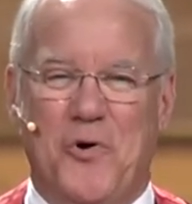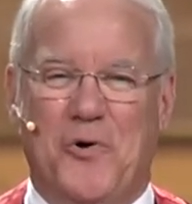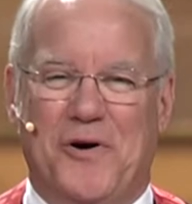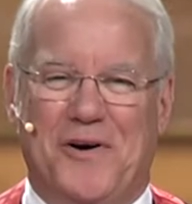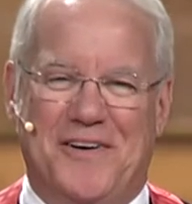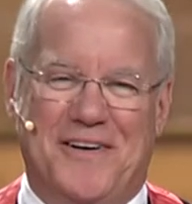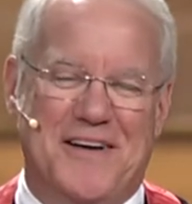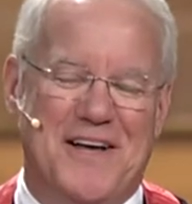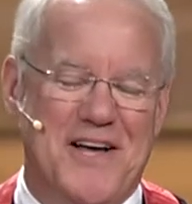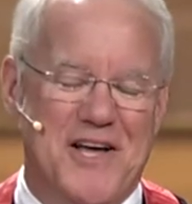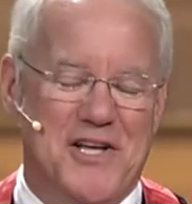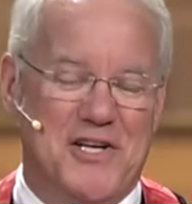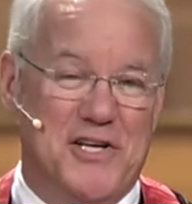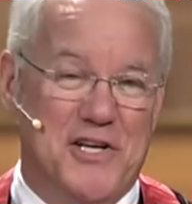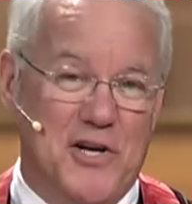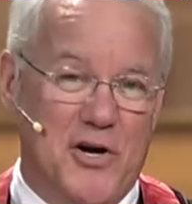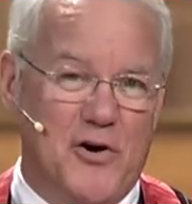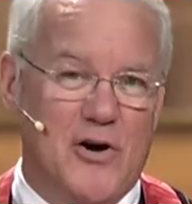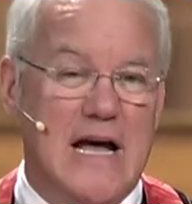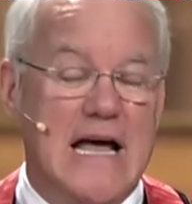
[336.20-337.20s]
well, you
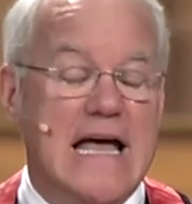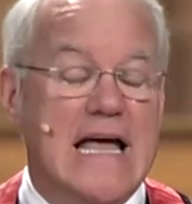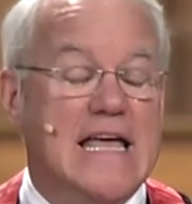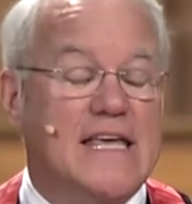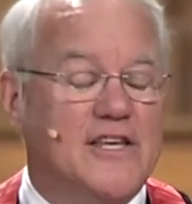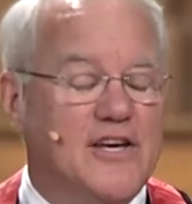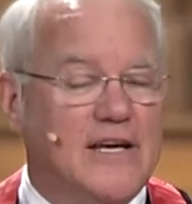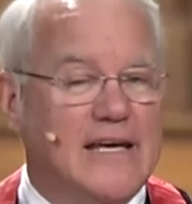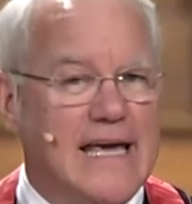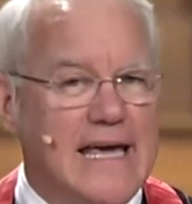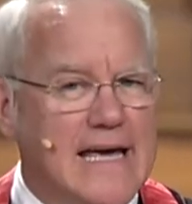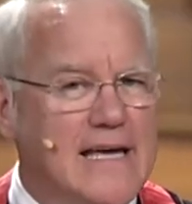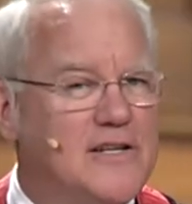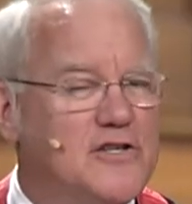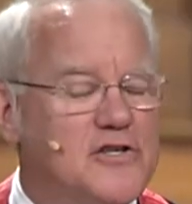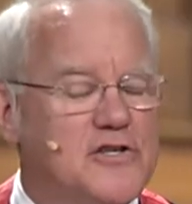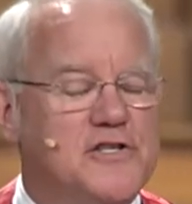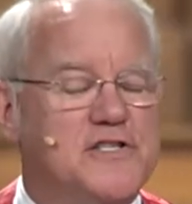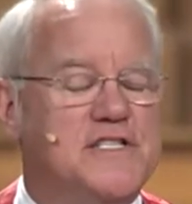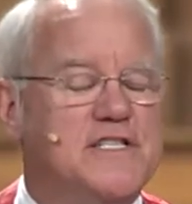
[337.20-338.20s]
know, you can't
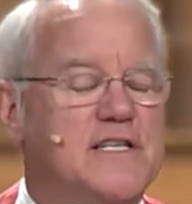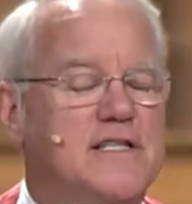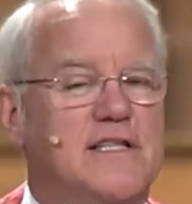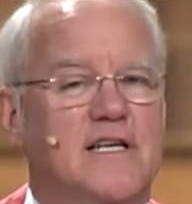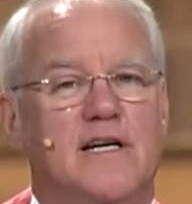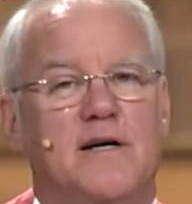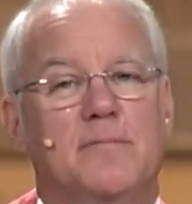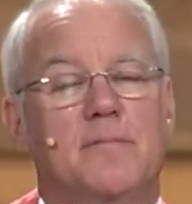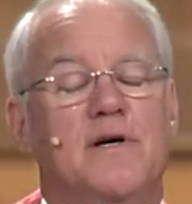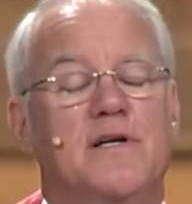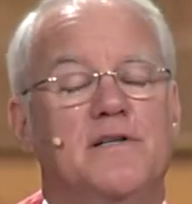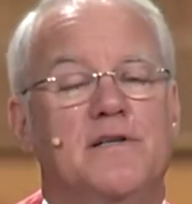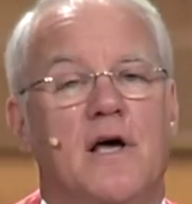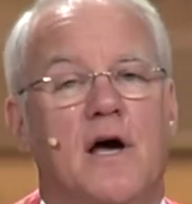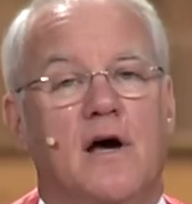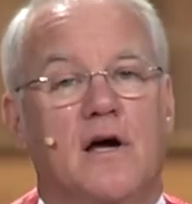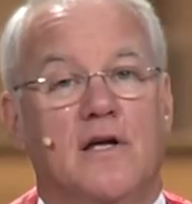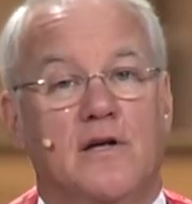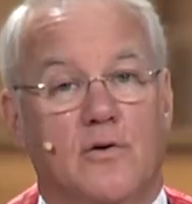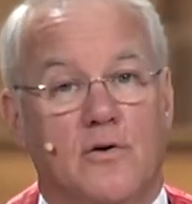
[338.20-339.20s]
just sit there, but
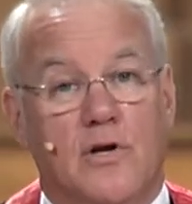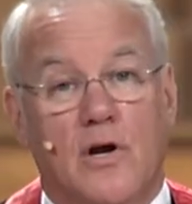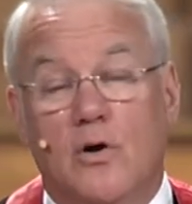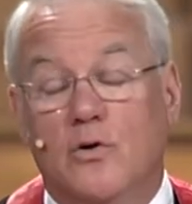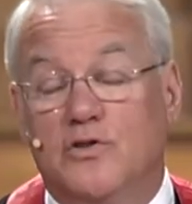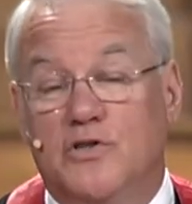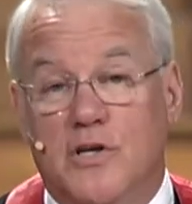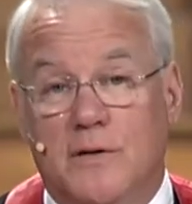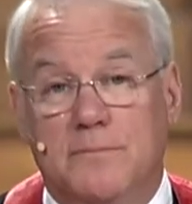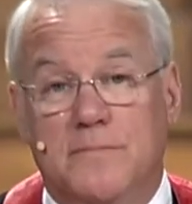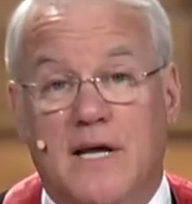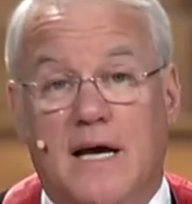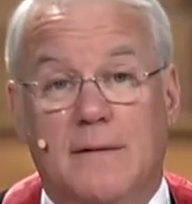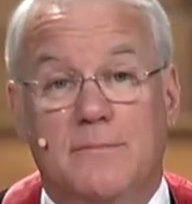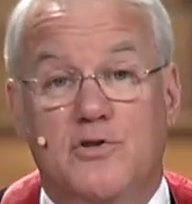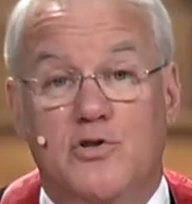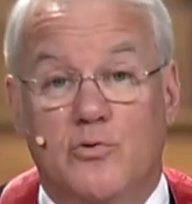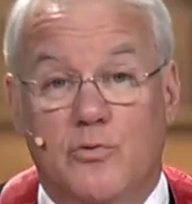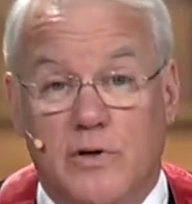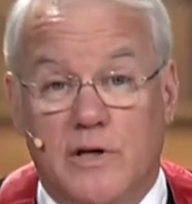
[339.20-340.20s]
you know,
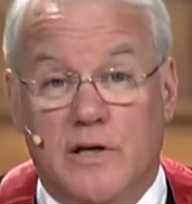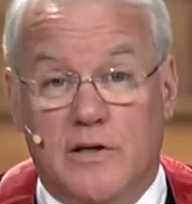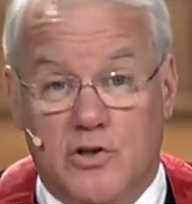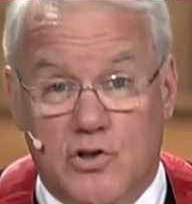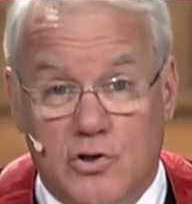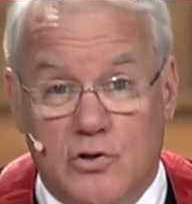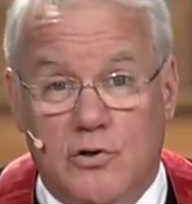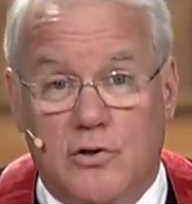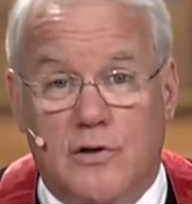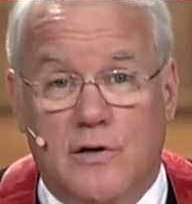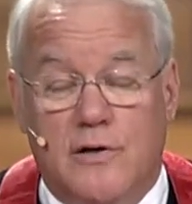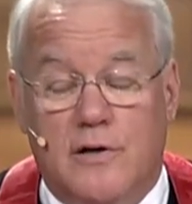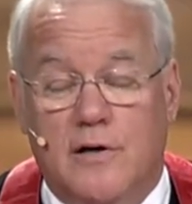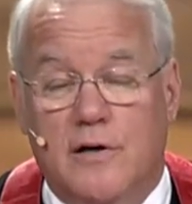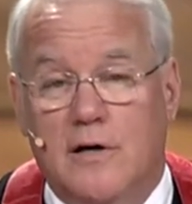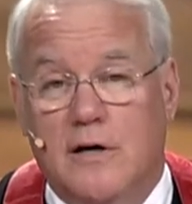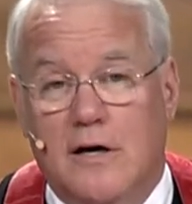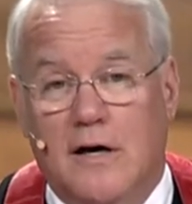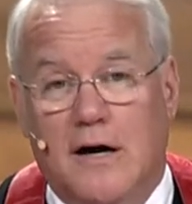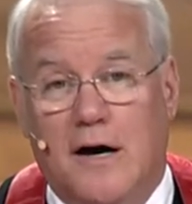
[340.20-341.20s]
sometimes you really should.
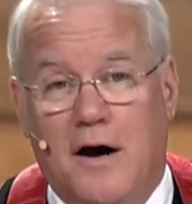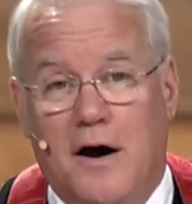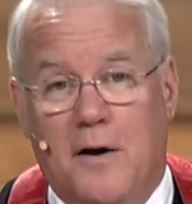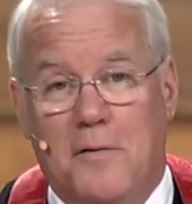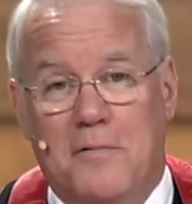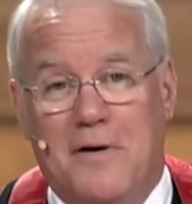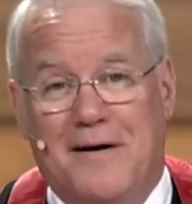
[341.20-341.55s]
Um,